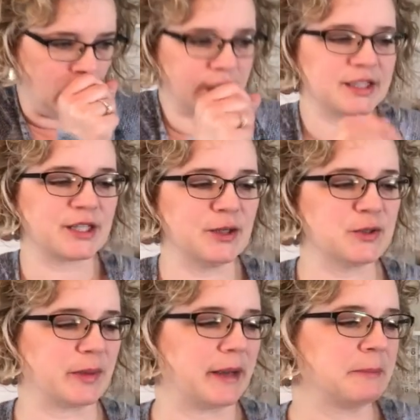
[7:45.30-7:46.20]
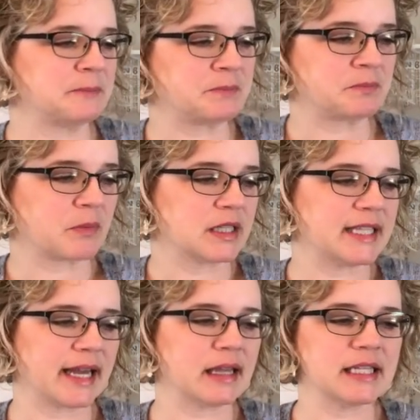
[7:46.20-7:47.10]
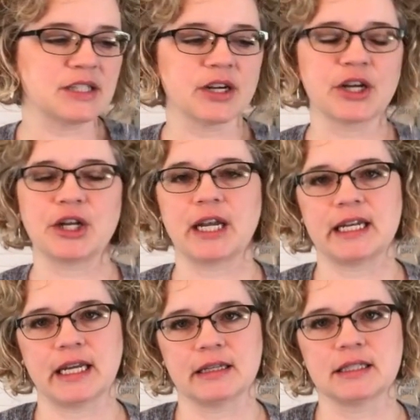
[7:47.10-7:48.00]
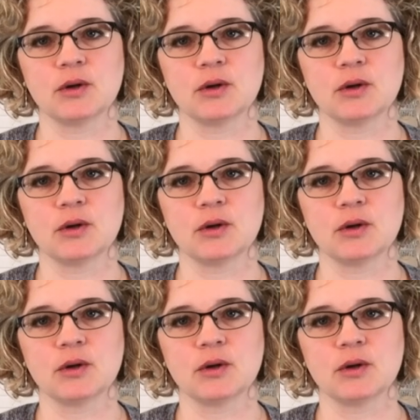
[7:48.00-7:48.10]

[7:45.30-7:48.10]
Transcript: Excuse me. Taglines are a good idea.